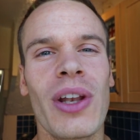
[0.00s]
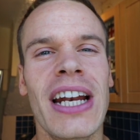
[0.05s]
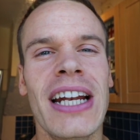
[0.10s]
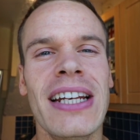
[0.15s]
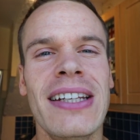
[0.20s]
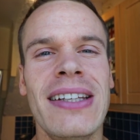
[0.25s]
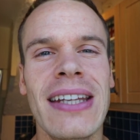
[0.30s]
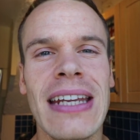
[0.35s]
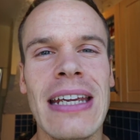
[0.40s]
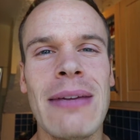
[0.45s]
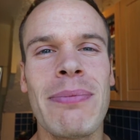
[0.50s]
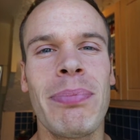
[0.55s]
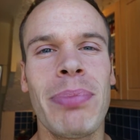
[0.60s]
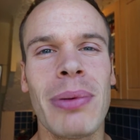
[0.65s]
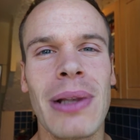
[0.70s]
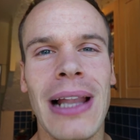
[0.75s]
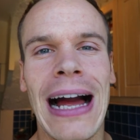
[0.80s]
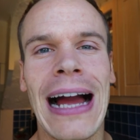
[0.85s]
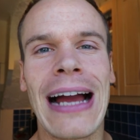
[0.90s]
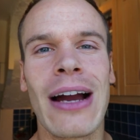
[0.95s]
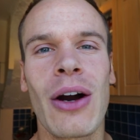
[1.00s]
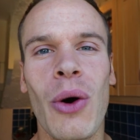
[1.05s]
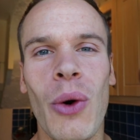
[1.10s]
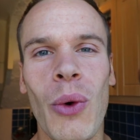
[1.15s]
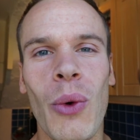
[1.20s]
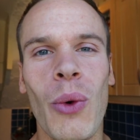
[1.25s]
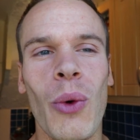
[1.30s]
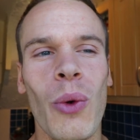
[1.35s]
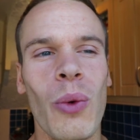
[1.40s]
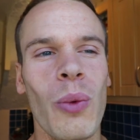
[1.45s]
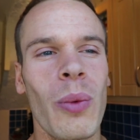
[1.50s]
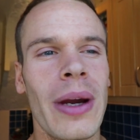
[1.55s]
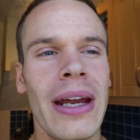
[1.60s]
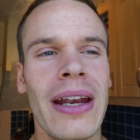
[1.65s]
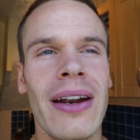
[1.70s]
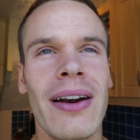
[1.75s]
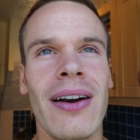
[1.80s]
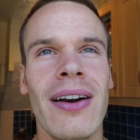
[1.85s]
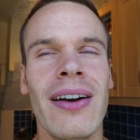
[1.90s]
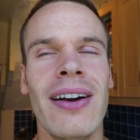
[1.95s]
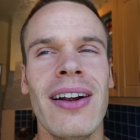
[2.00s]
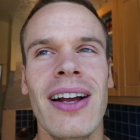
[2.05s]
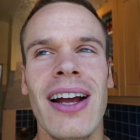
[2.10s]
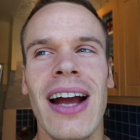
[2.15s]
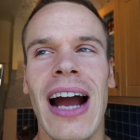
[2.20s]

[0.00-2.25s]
and a deep black hole where